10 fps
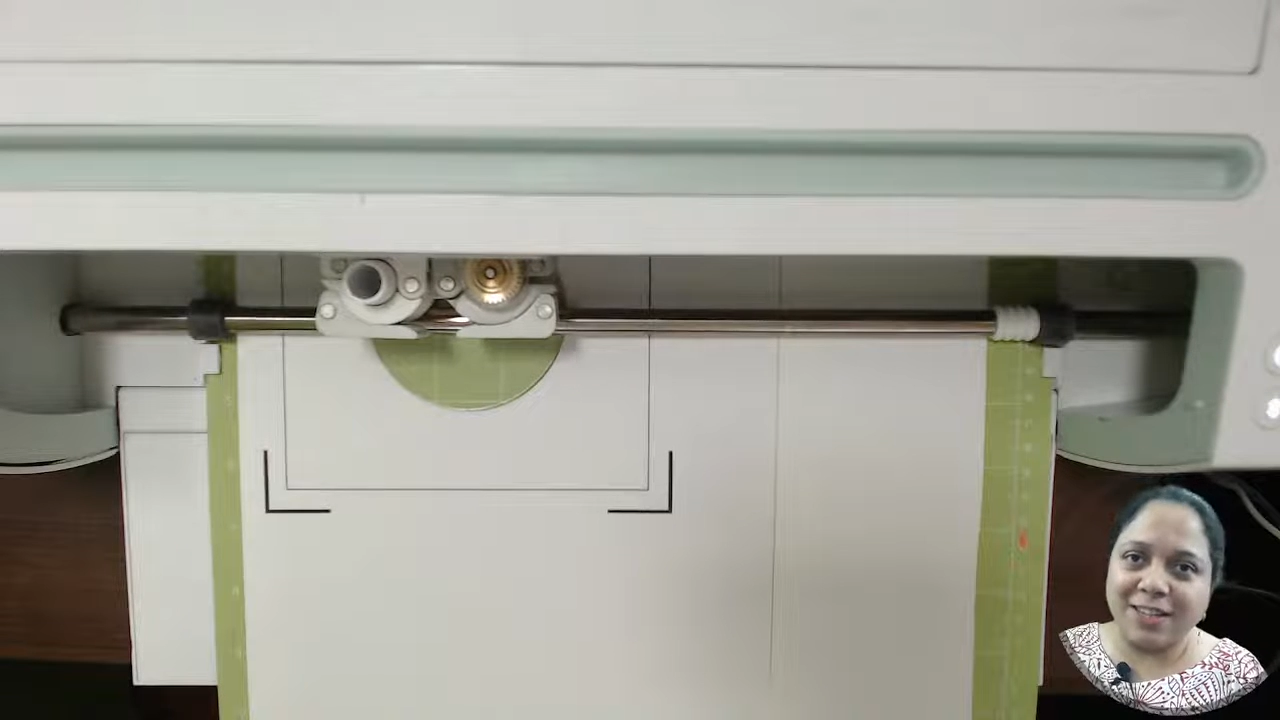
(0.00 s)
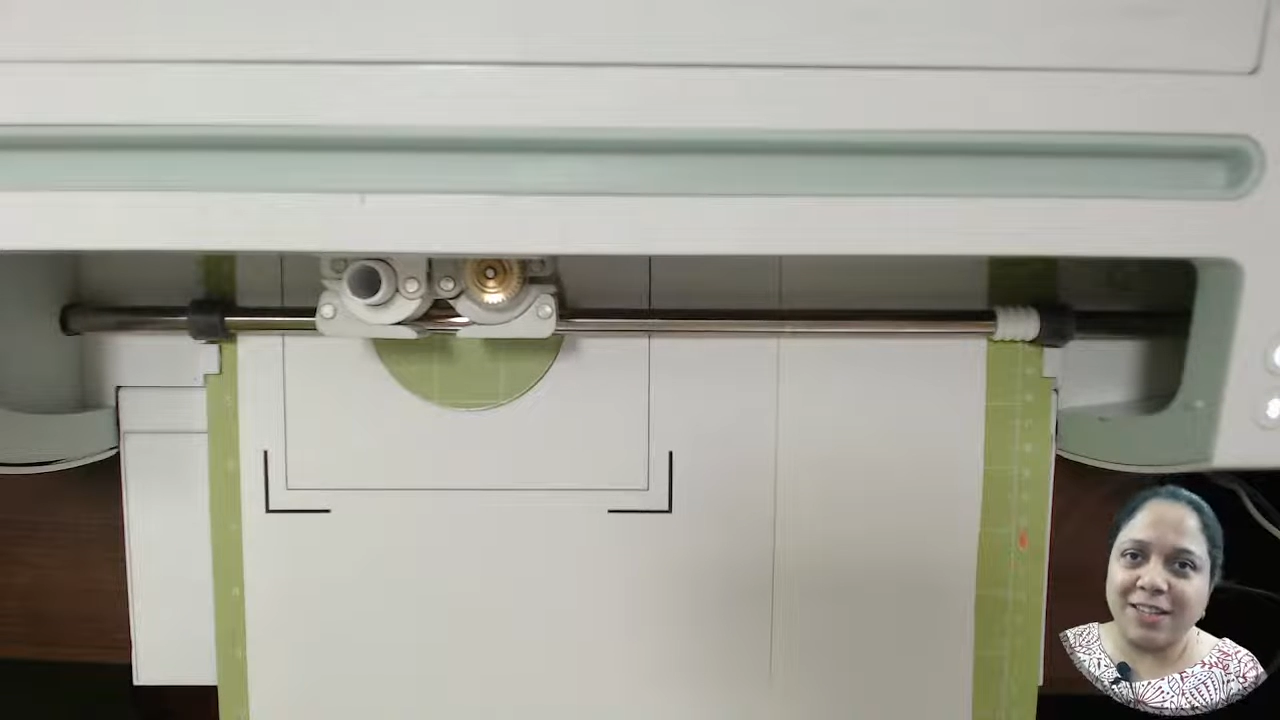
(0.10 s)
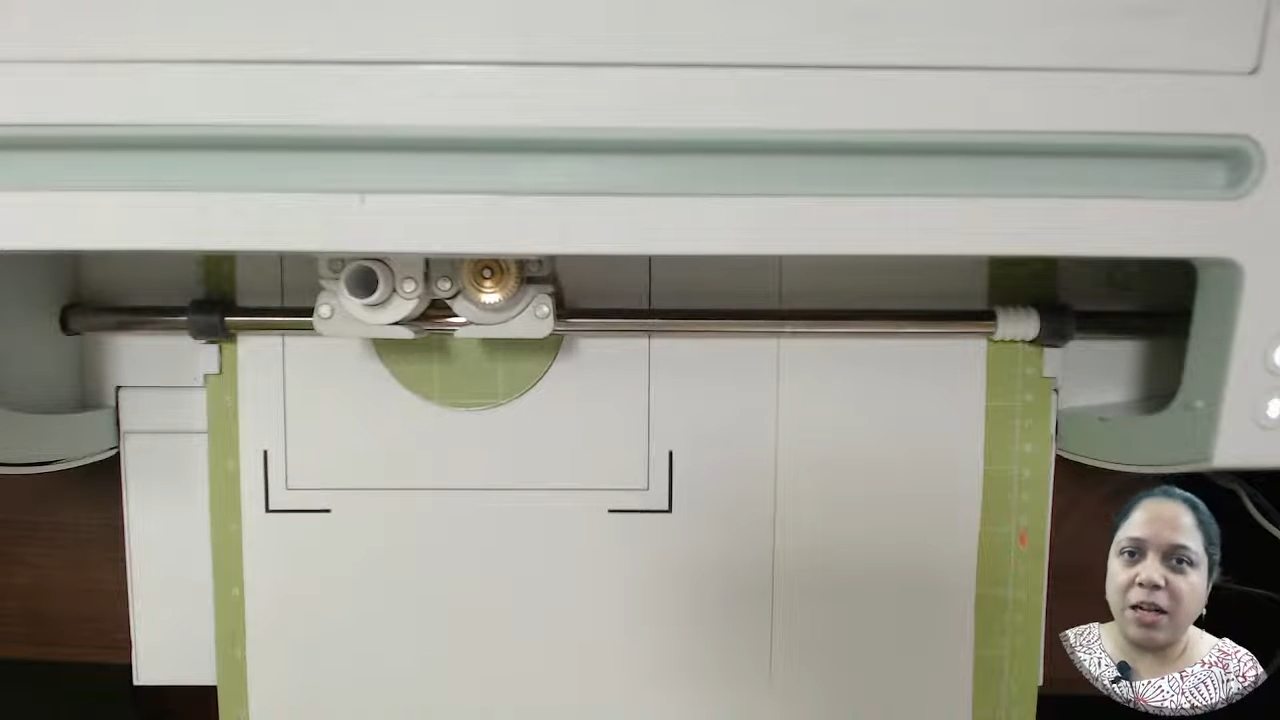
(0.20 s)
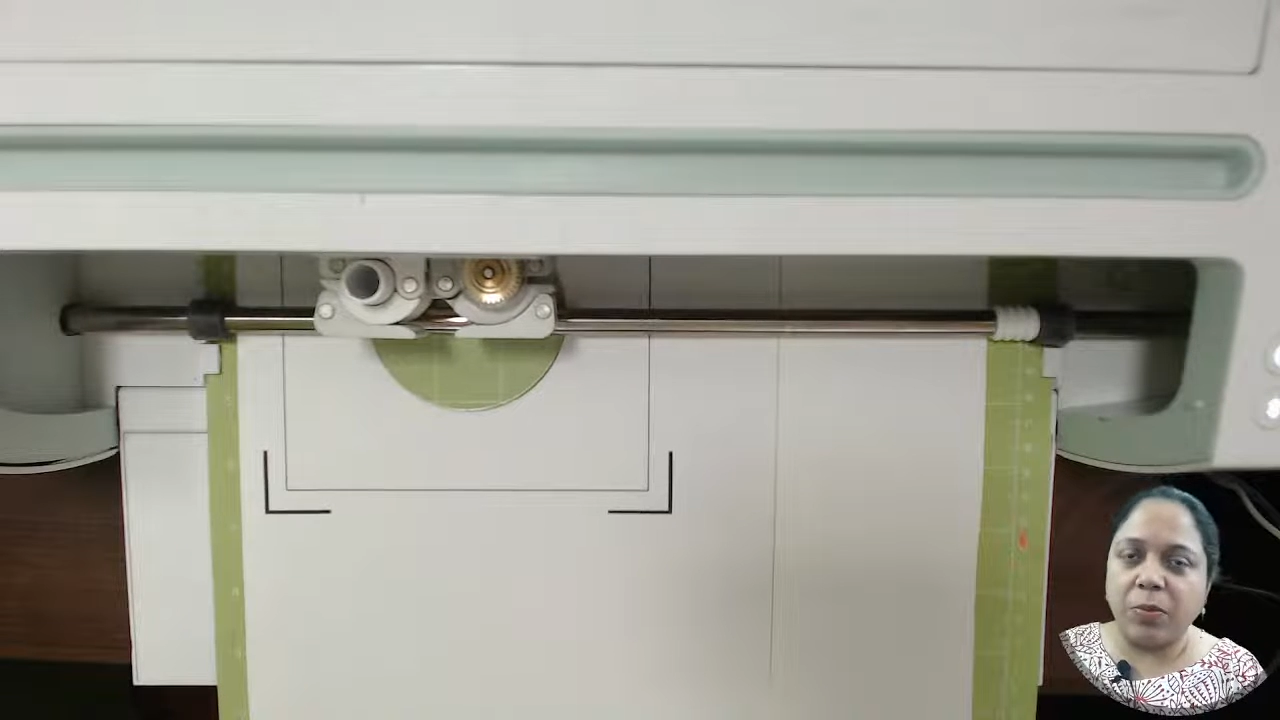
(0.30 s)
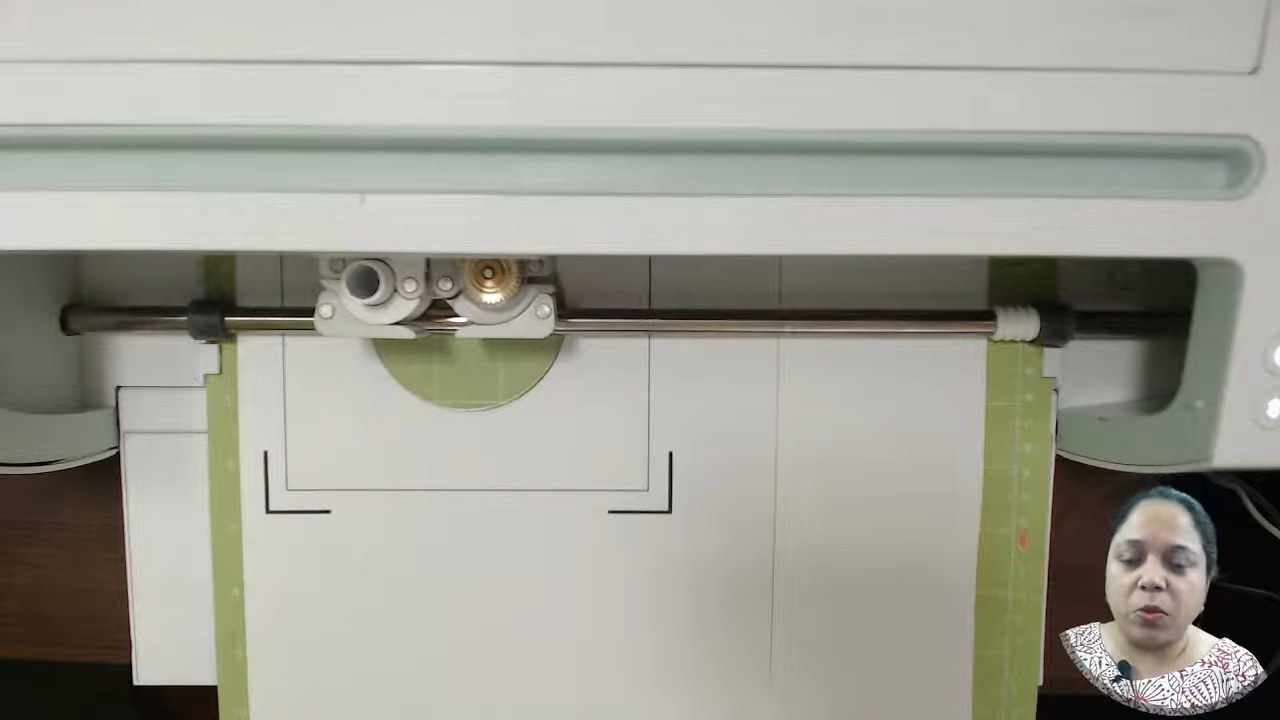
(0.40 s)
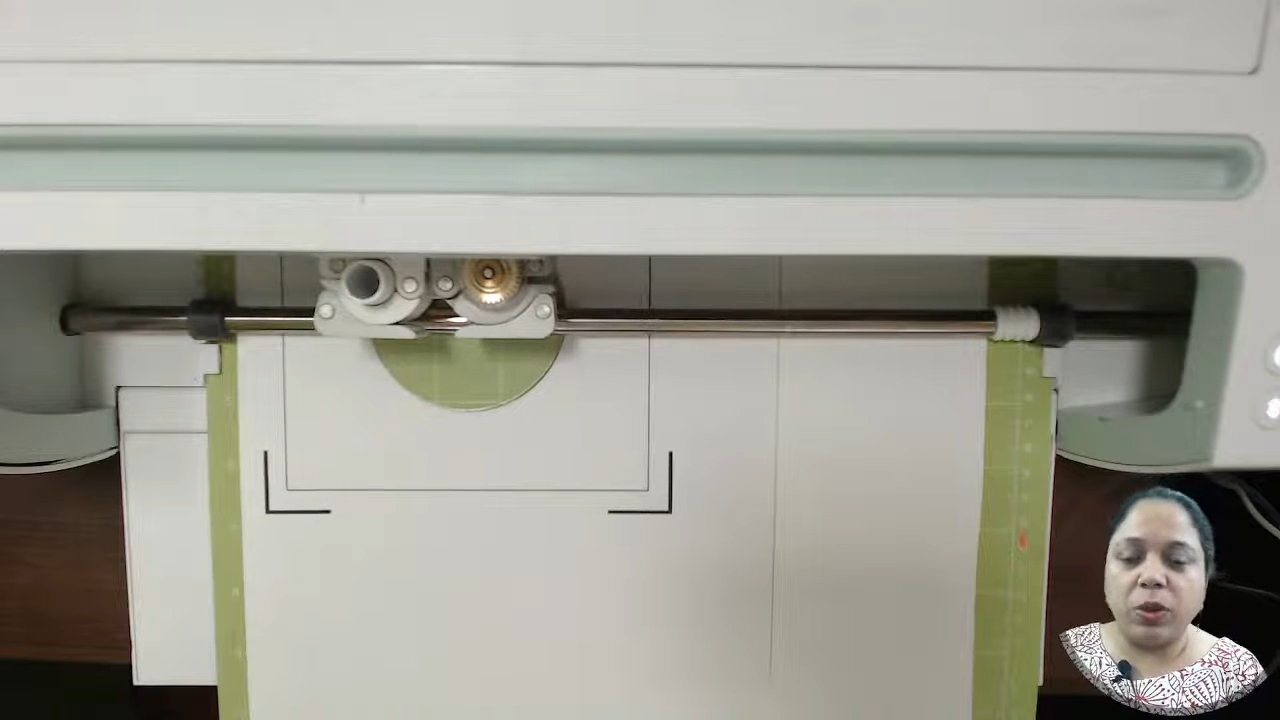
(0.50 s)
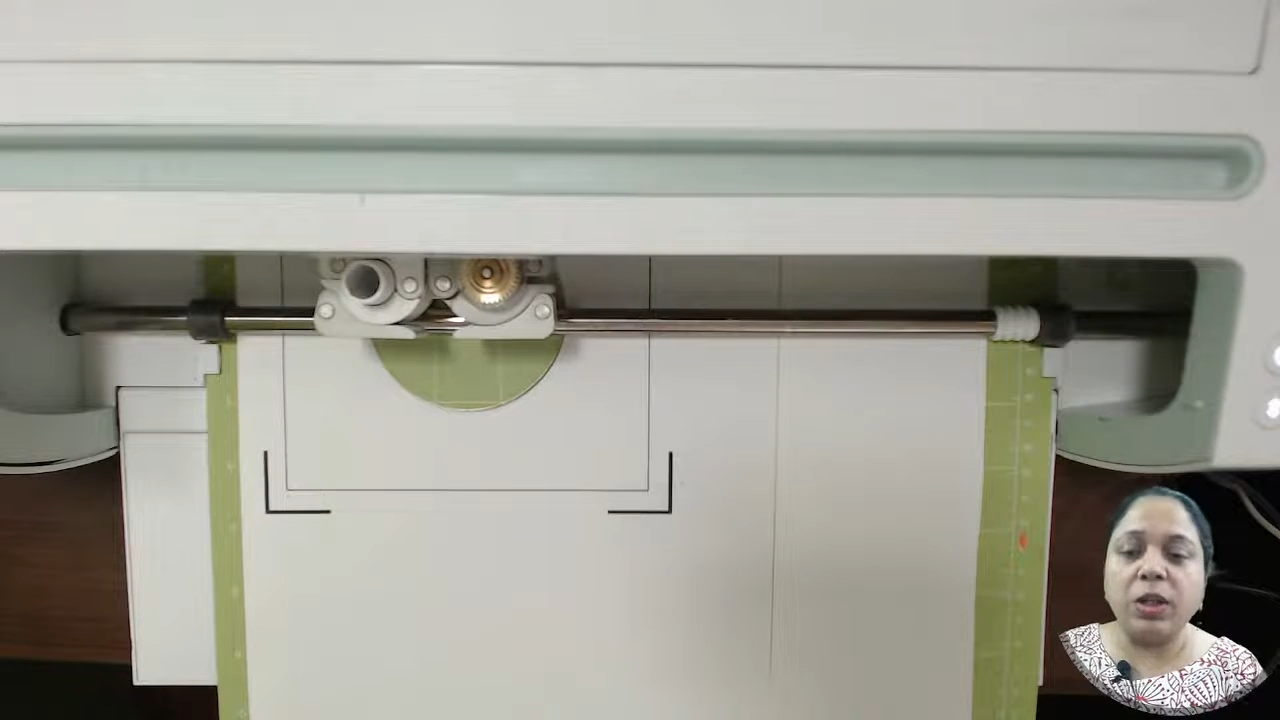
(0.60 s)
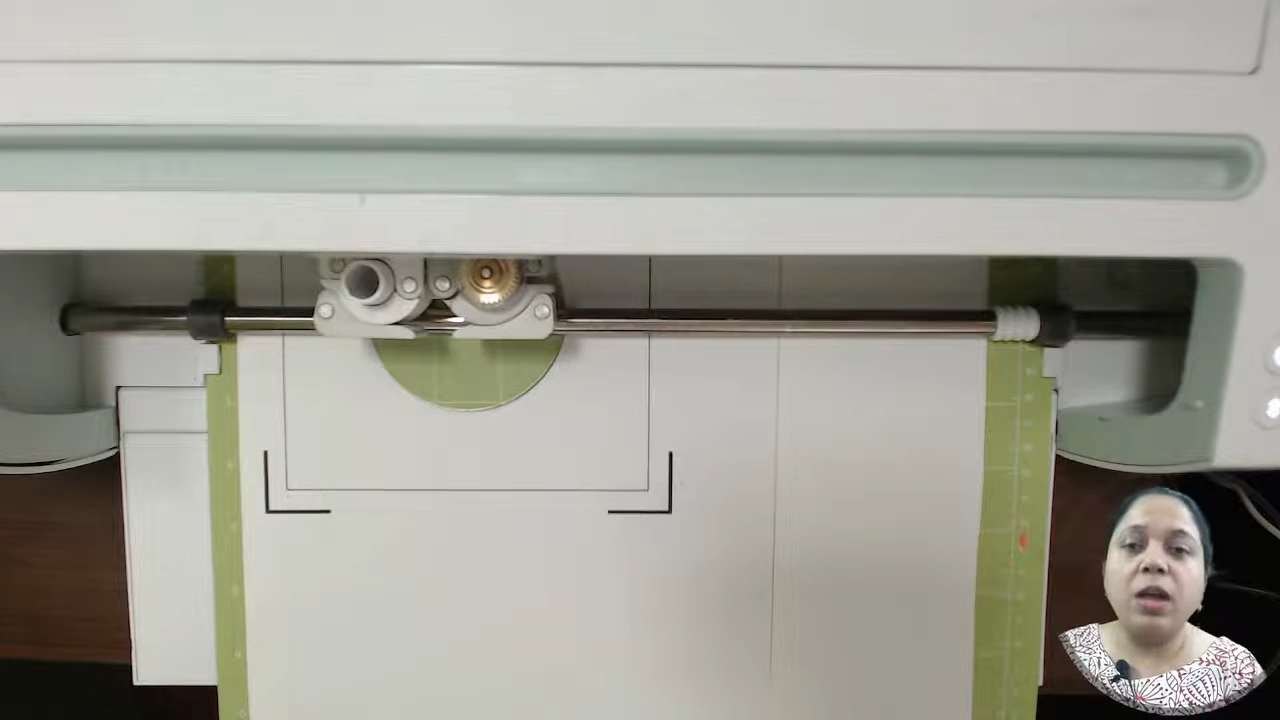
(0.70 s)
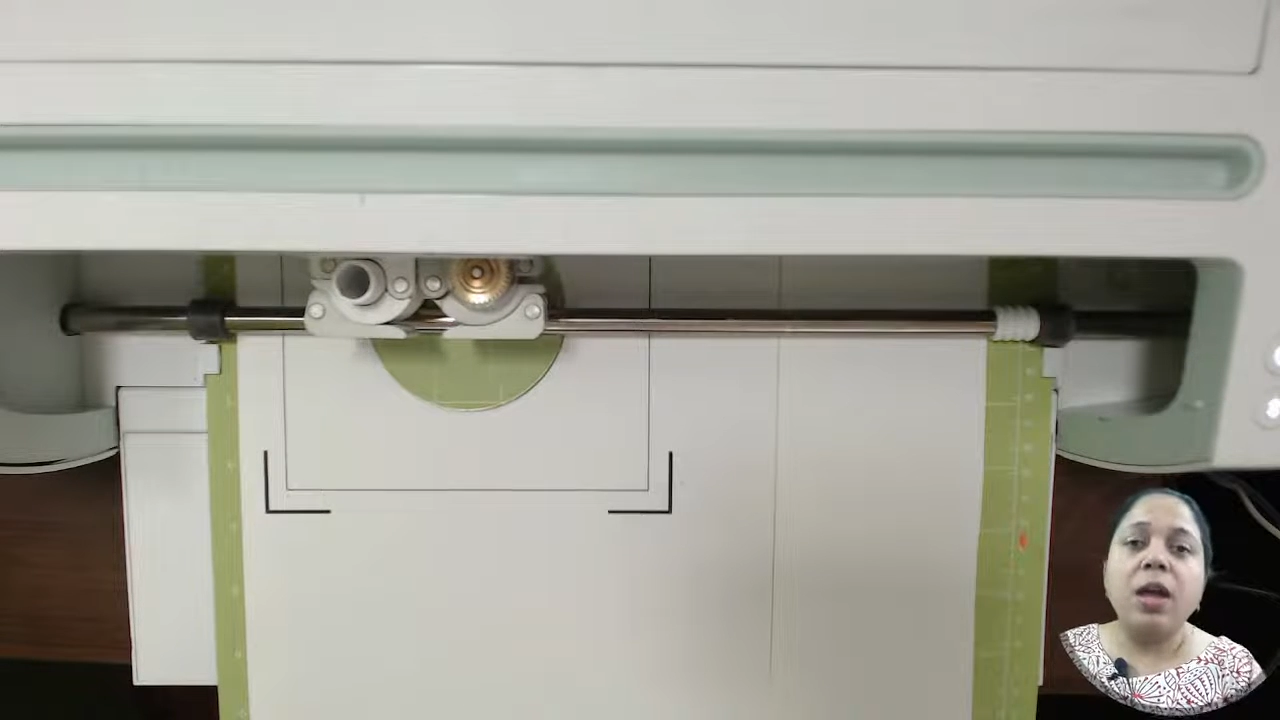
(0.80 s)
that I'm doing.